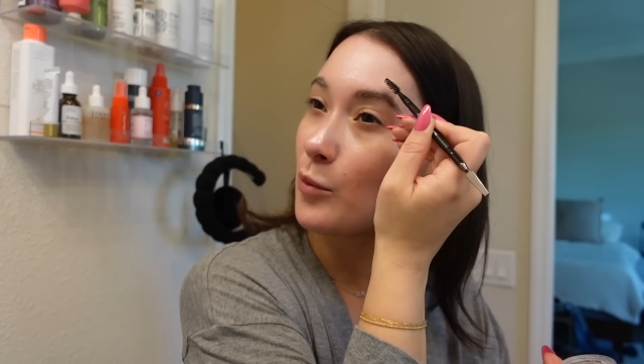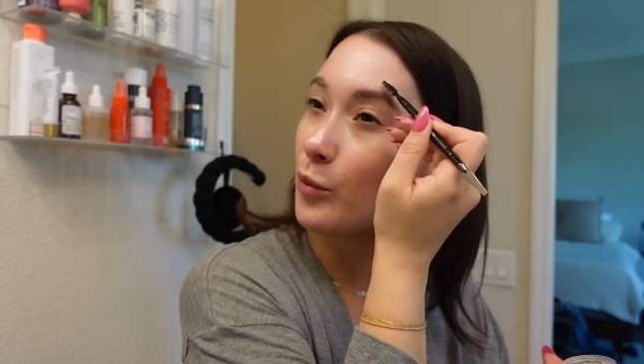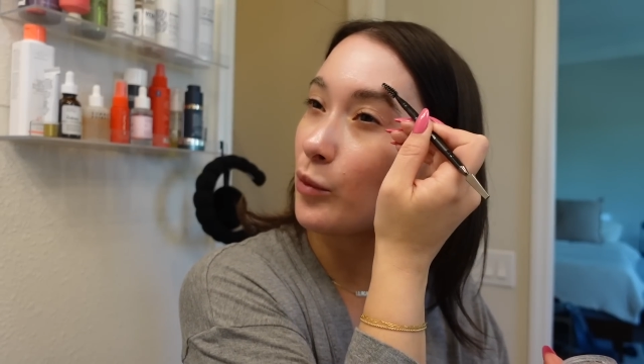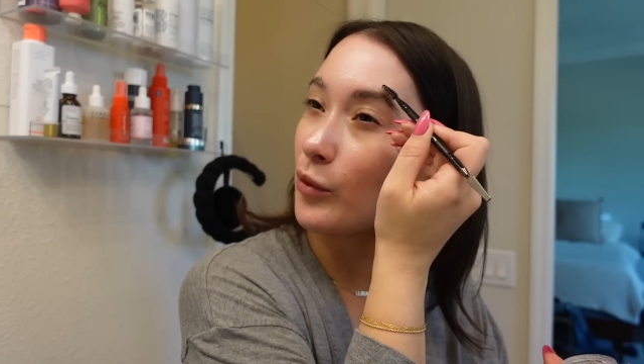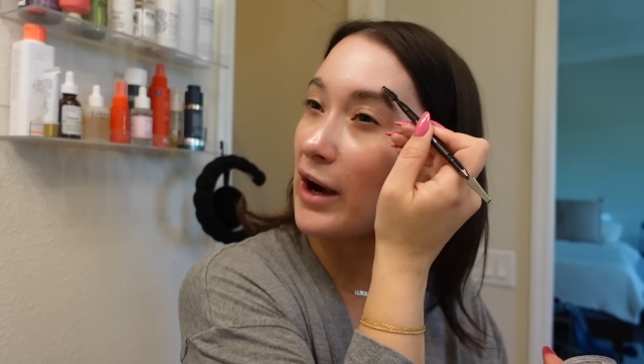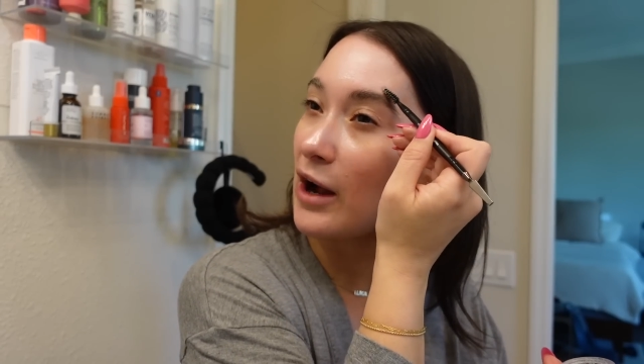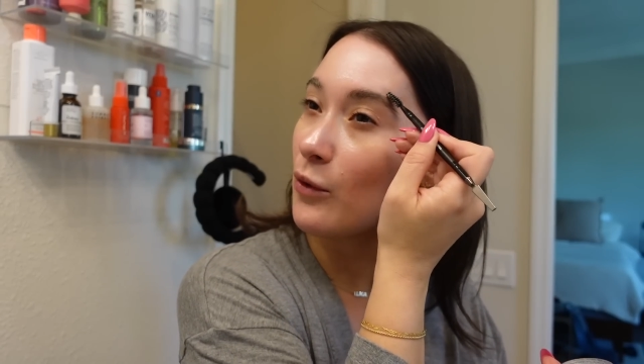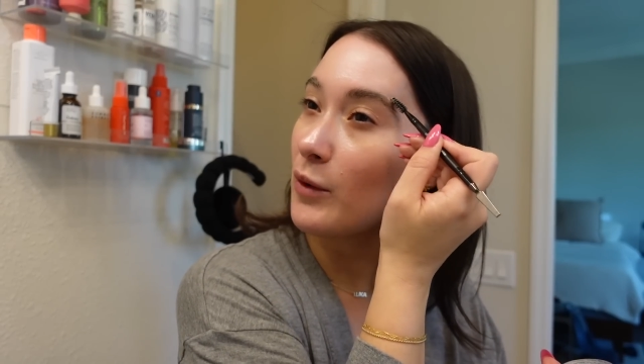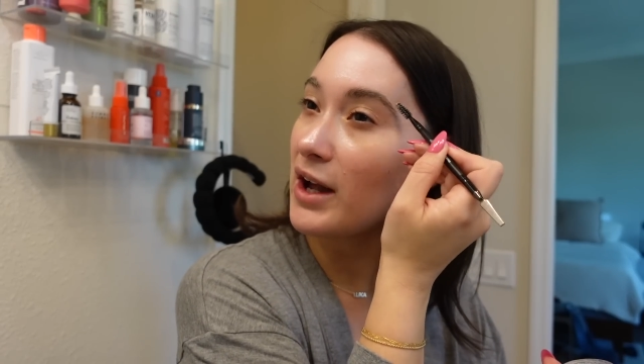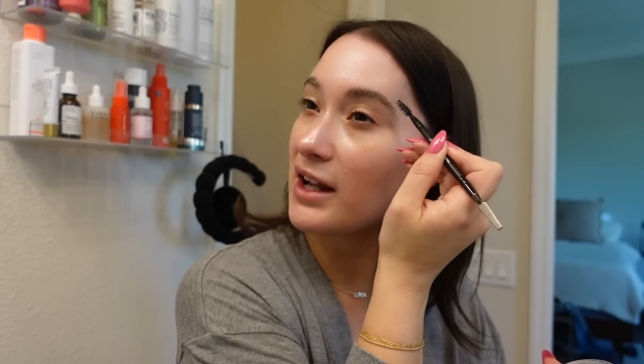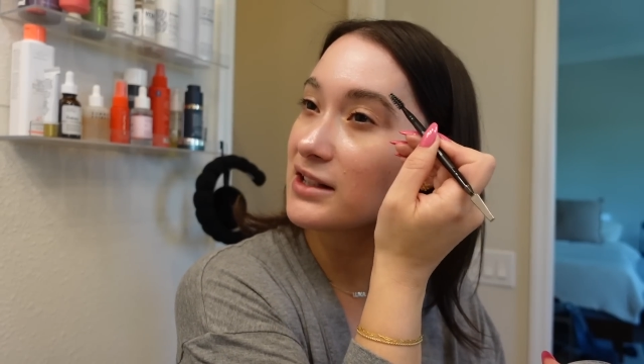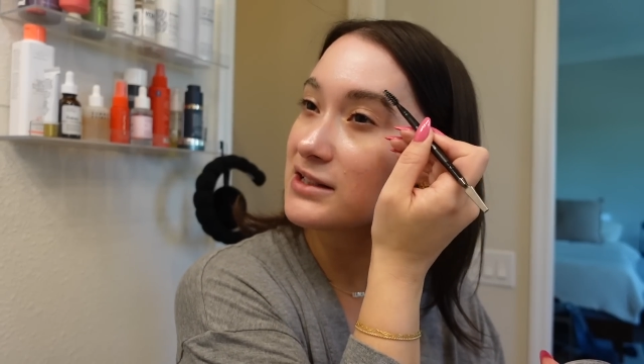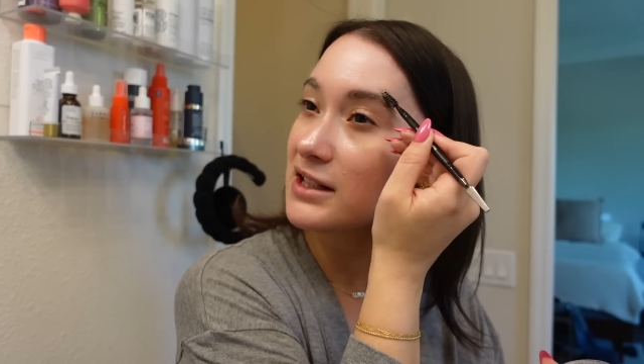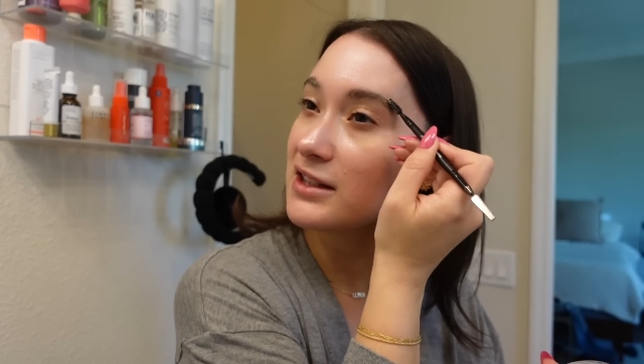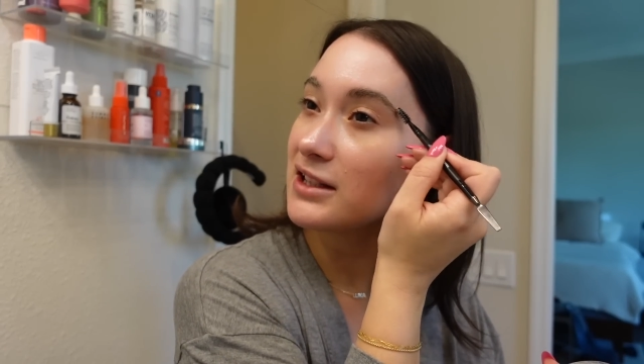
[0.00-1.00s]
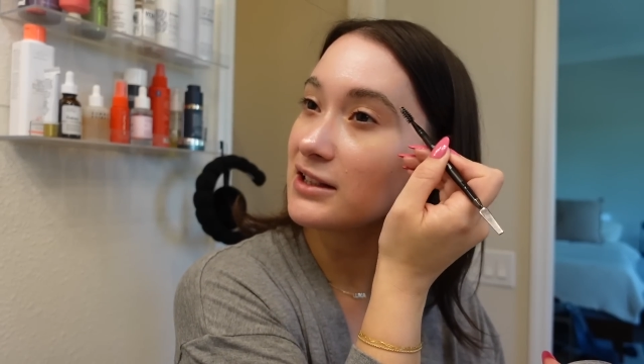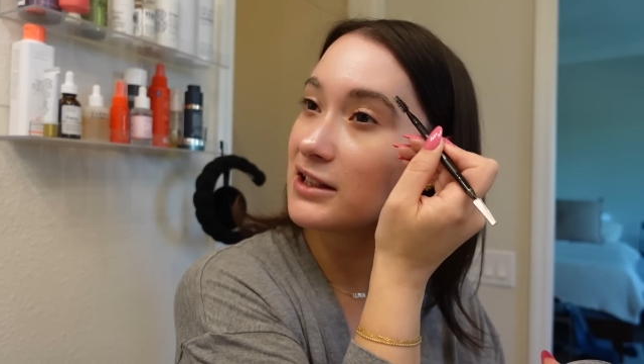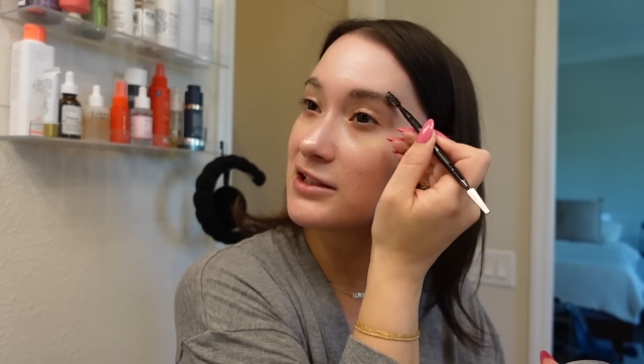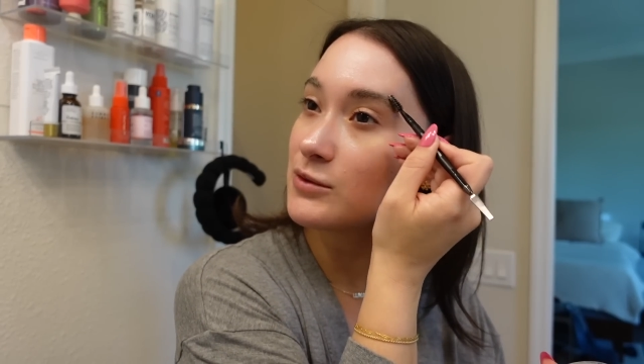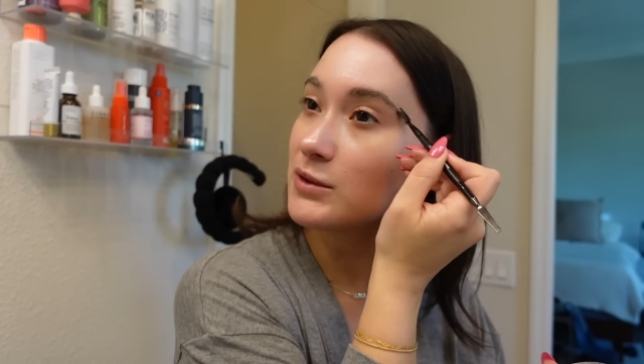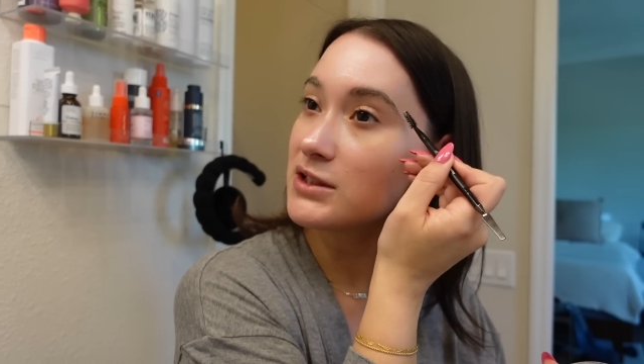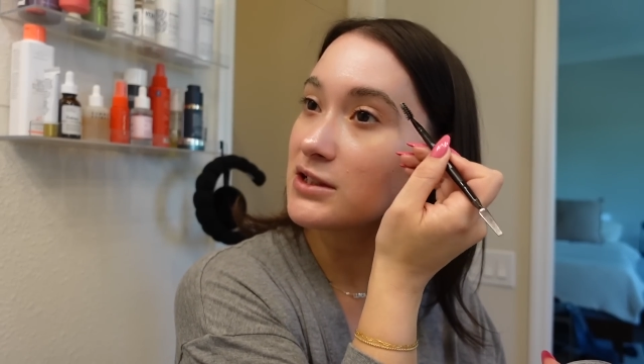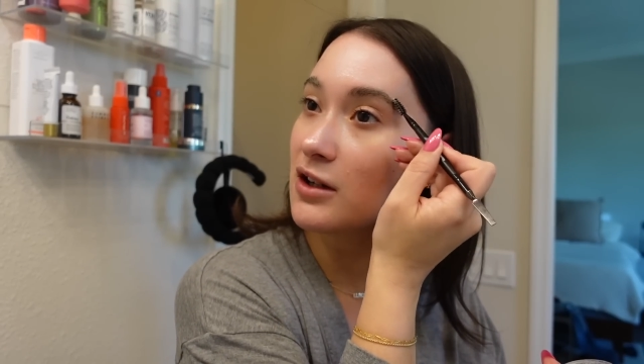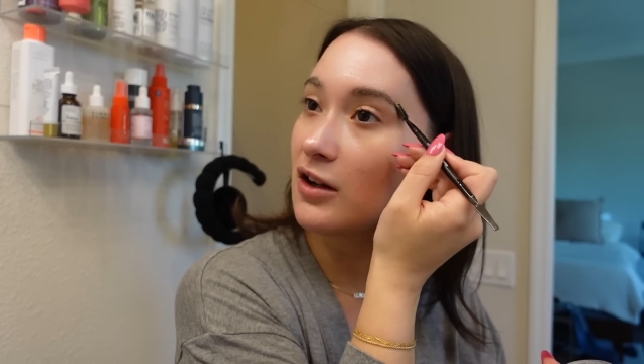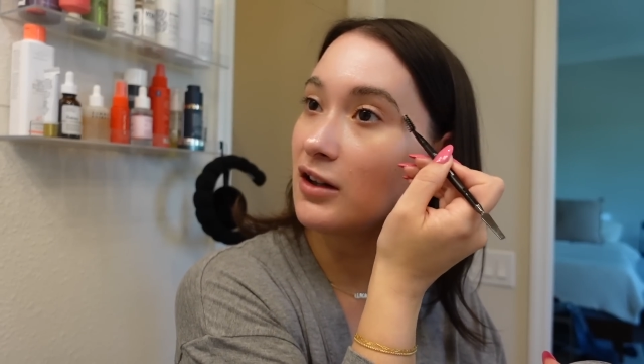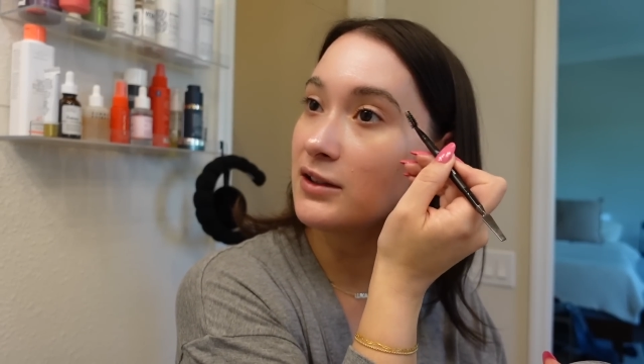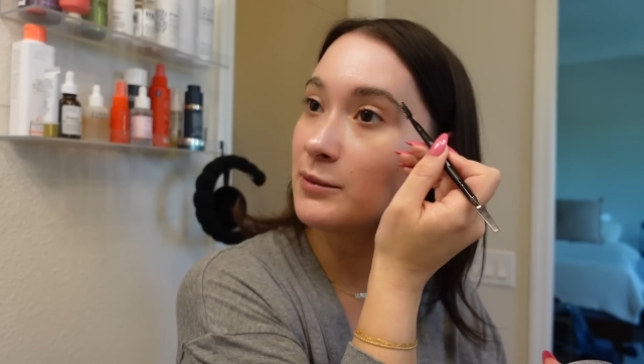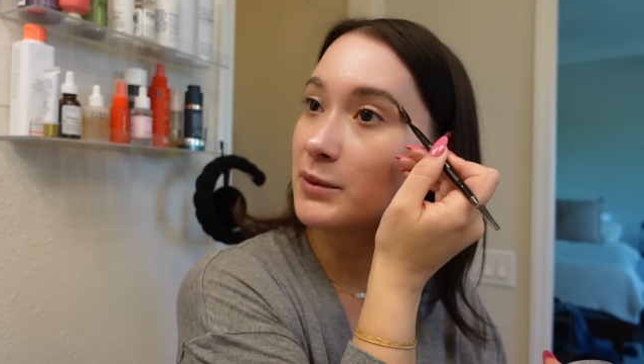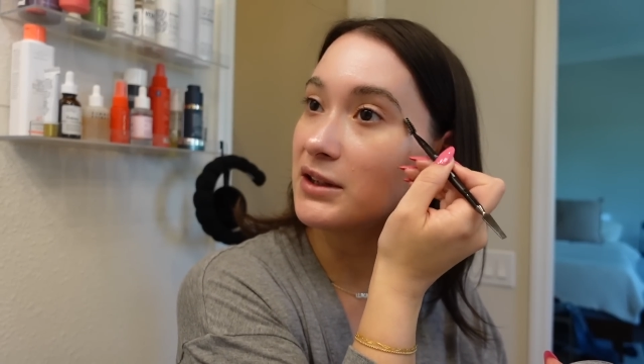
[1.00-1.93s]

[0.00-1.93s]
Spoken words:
Brow Wax. I think that's what it's called.